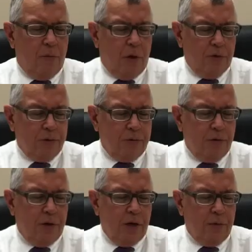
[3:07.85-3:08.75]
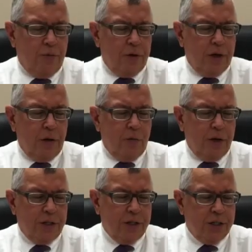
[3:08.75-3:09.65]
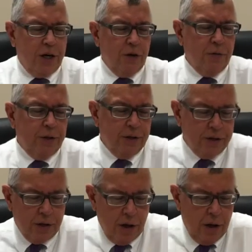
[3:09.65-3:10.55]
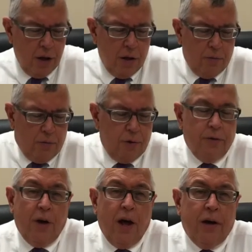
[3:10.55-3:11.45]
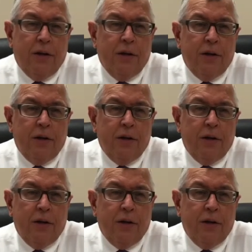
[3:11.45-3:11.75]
Also, too, the other point that I wanted to share with is we've had,